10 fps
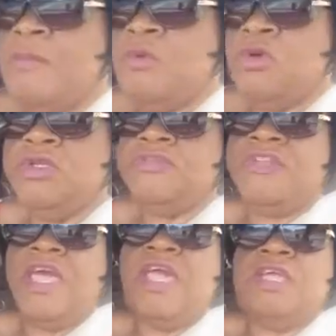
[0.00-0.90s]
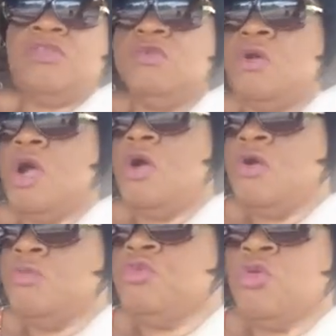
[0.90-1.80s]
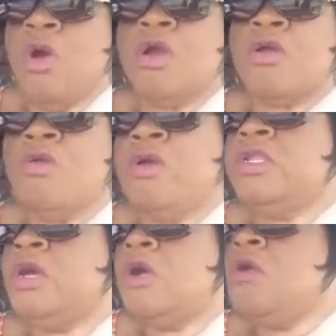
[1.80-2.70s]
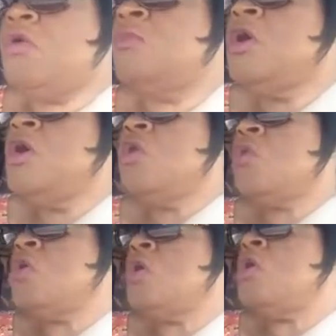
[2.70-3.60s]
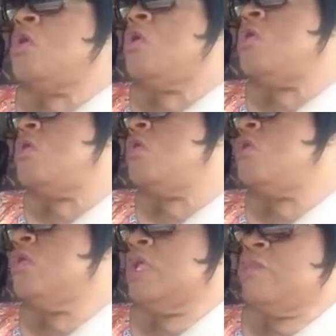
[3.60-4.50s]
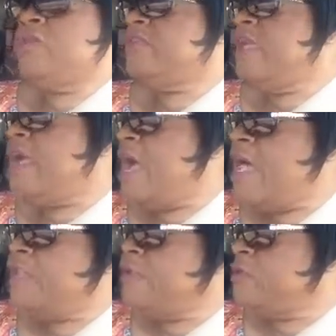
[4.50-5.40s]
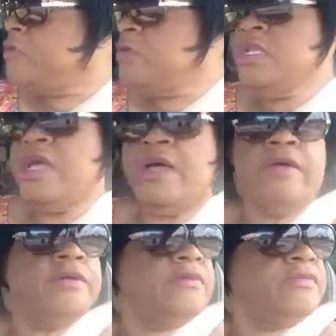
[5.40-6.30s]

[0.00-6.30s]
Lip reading: I'm gonna take you home. You are going home. Woo! Can we say hallelujah?